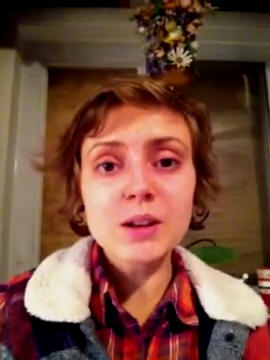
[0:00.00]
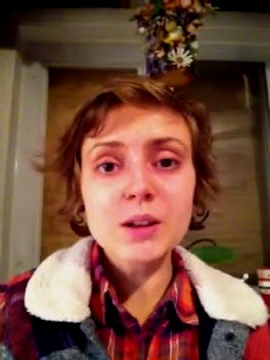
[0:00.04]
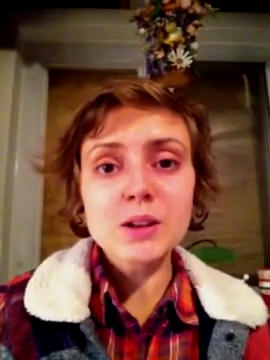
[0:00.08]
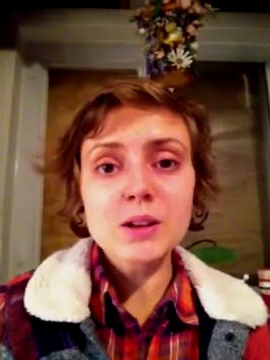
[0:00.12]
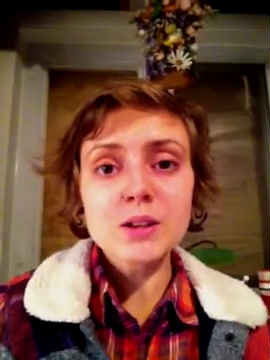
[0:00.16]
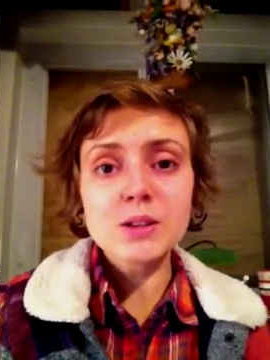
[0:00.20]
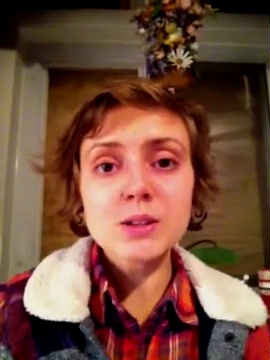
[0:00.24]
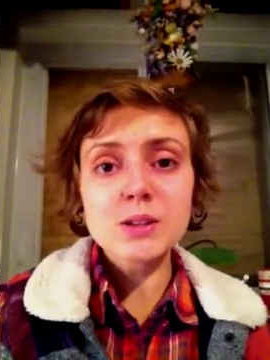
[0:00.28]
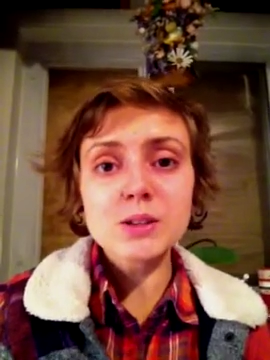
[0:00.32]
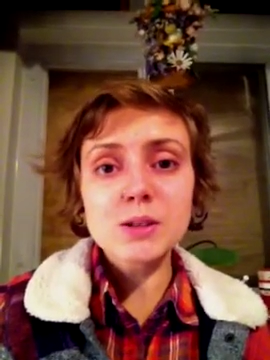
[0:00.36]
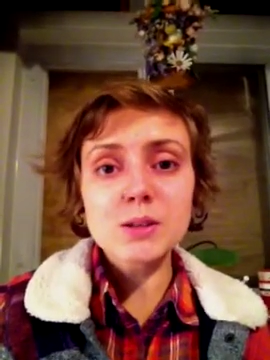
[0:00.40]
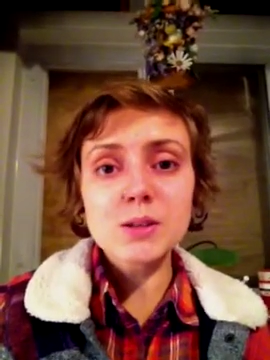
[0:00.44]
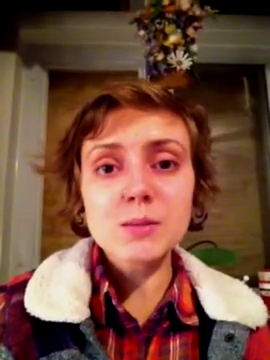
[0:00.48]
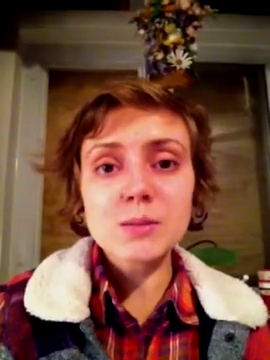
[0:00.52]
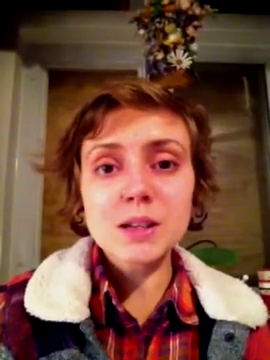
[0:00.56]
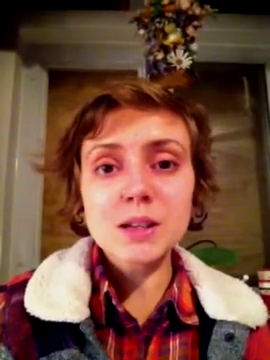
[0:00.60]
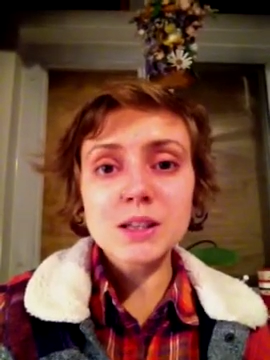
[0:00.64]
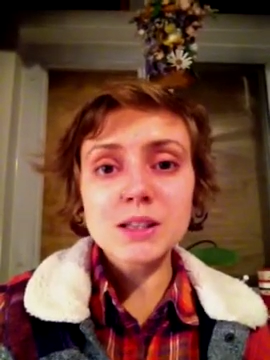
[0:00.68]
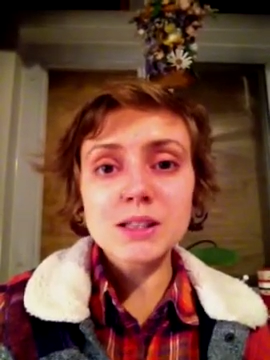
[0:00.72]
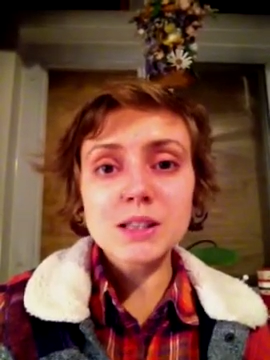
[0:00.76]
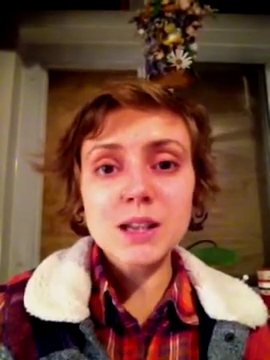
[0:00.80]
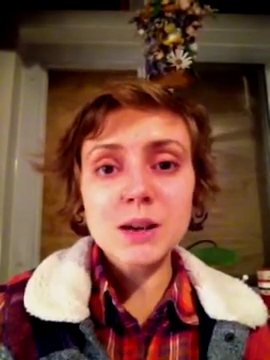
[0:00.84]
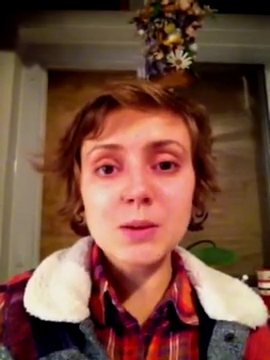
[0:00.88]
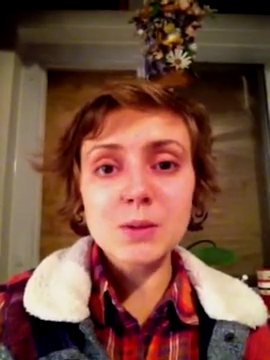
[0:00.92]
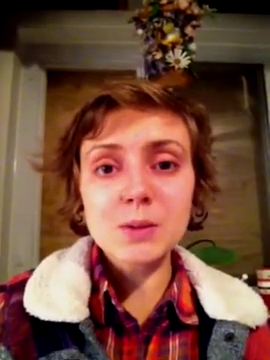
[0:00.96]
So I
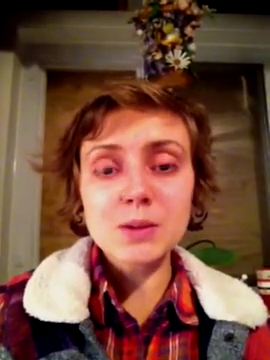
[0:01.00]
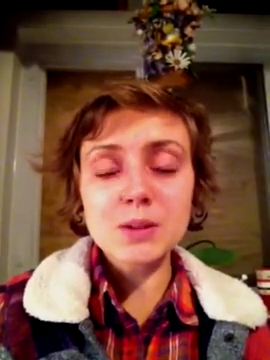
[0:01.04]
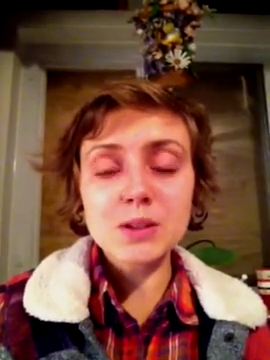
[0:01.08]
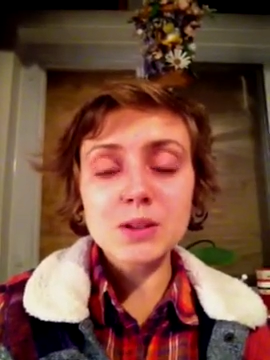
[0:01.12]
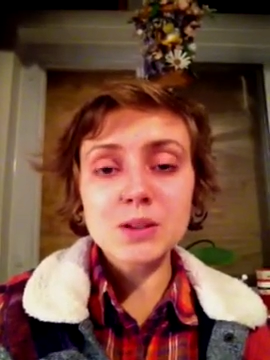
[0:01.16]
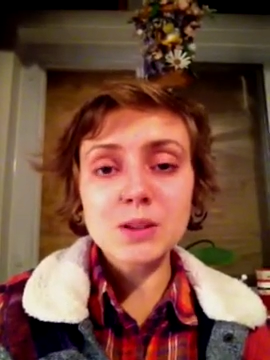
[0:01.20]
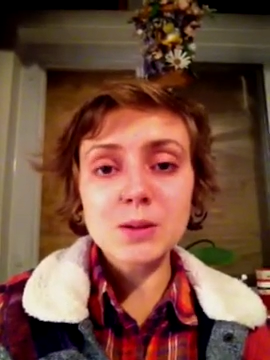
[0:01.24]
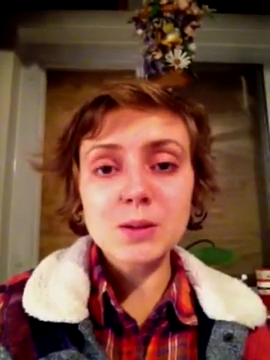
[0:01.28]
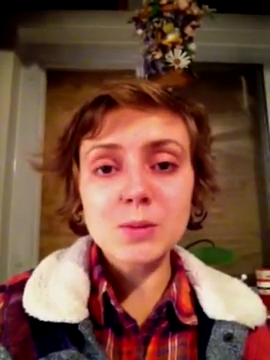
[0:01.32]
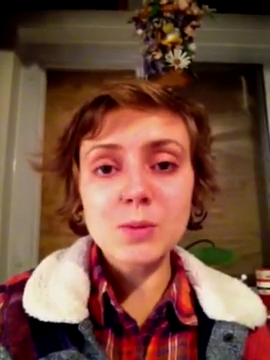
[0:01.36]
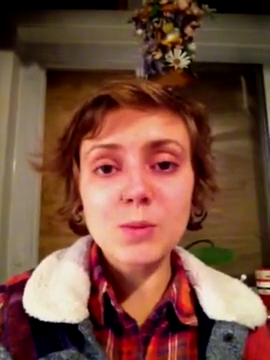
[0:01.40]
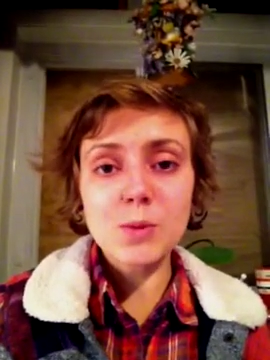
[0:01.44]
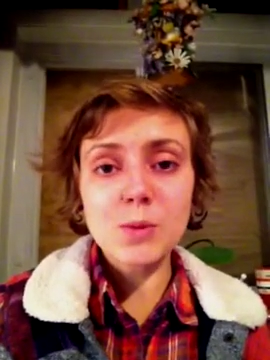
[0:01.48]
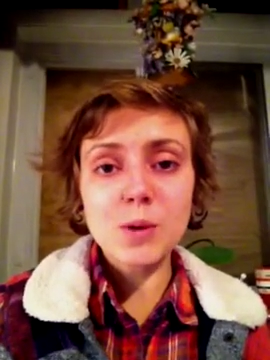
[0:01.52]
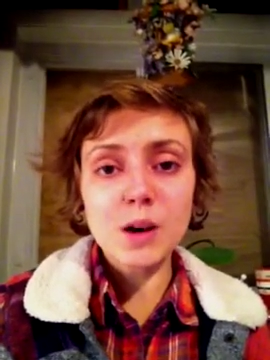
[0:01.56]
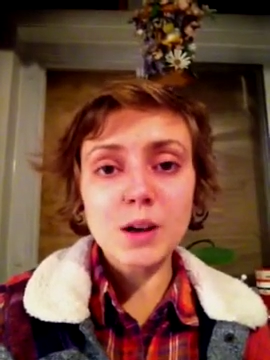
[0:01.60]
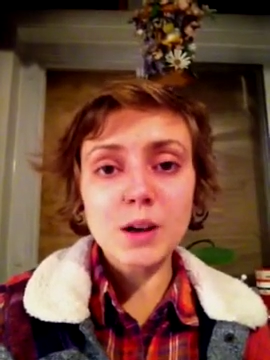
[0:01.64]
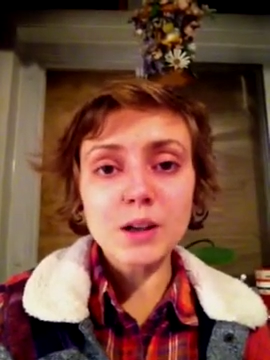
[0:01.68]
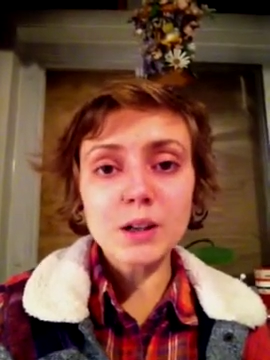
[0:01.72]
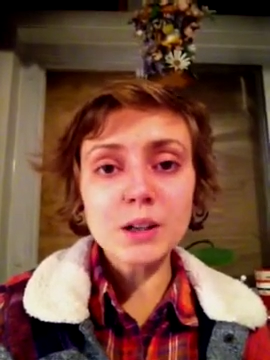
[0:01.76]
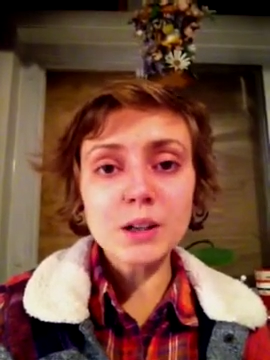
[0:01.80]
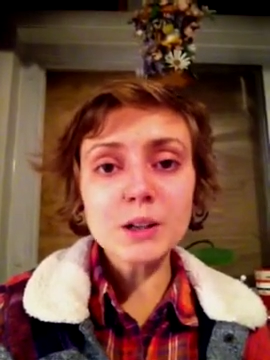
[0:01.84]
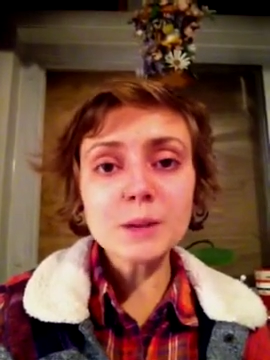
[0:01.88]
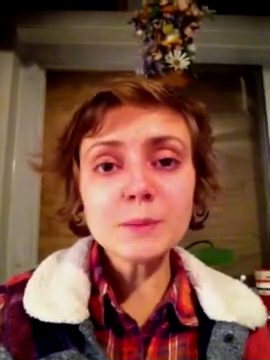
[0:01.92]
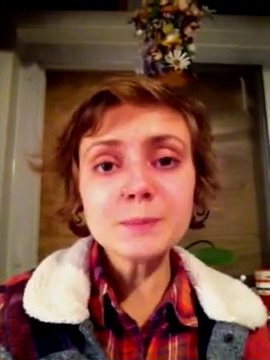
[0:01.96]
mixed that with some
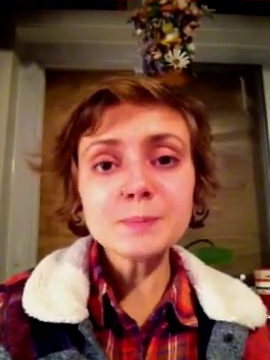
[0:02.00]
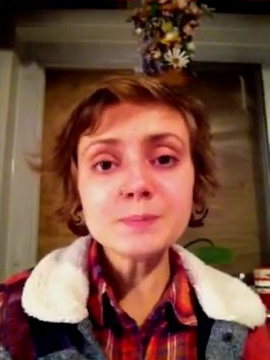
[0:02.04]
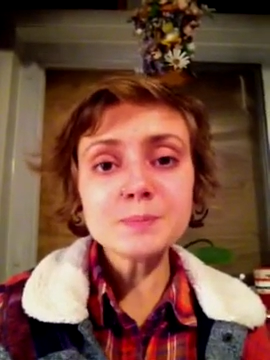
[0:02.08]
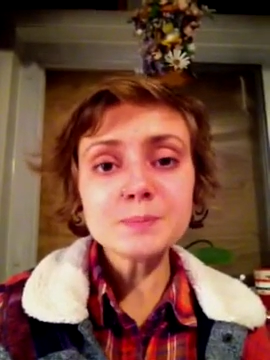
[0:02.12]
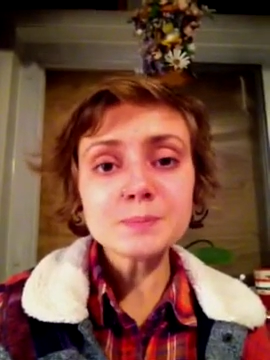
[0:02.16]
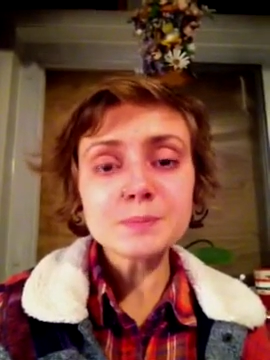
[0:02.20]
water,